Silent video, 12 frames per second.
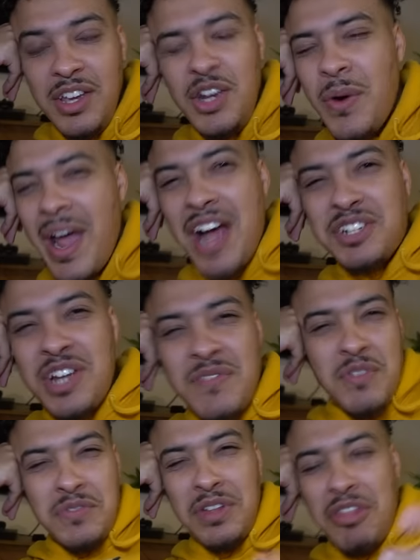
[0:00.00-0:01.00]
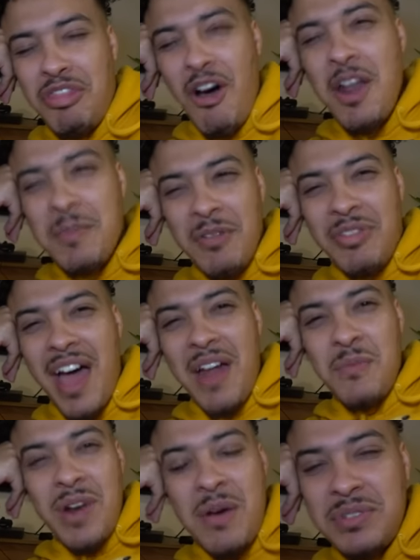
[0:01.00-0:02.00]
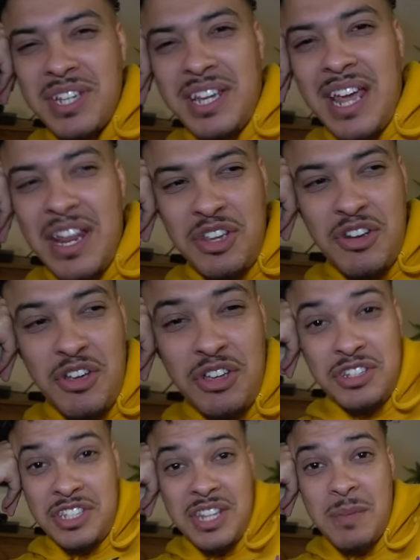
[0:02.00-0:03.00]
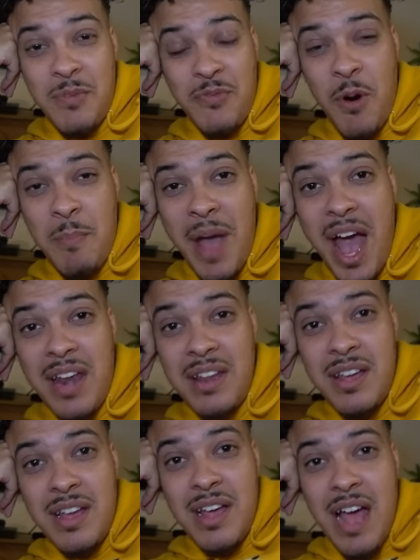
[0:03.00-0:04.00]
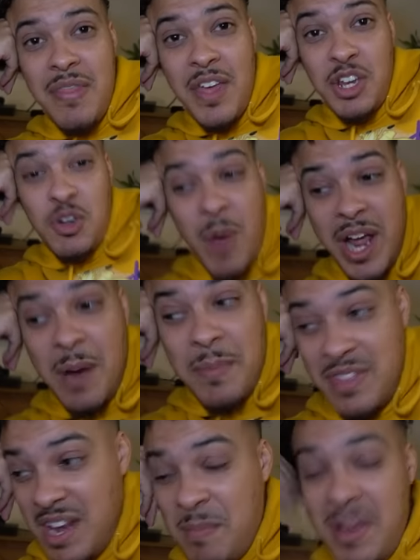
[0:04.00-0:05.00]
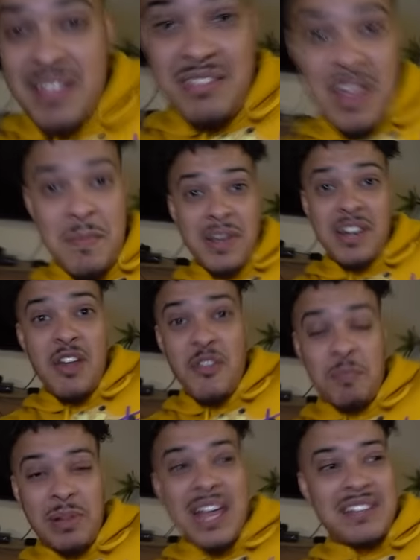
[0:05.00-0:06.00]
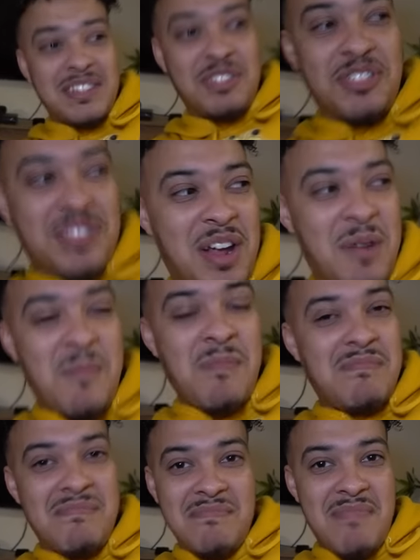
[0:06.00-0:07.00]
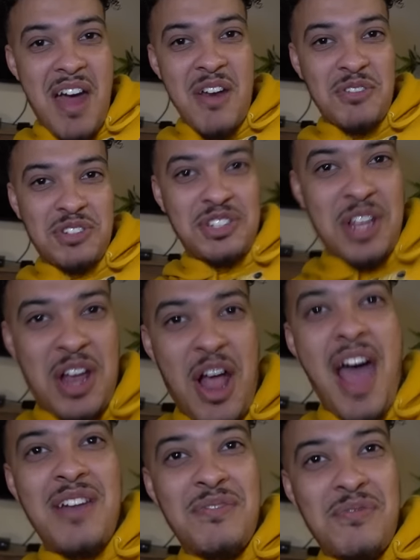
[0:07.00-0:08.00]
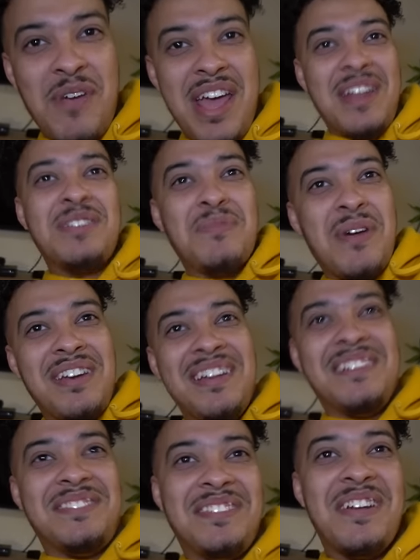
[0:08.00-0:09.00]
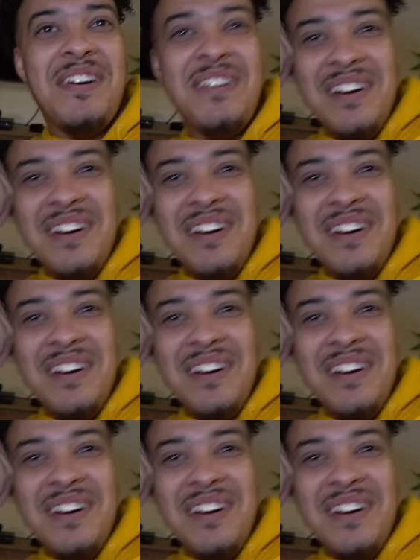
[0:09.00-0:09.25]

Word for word: You know, I actually never really thought about that. When I was a kid, you know, you'd see them before bed, and then you'd wake up and they'd be, they'd be in another place, and it's just like, I don't know, it's just like kind of, it is what it is, you know?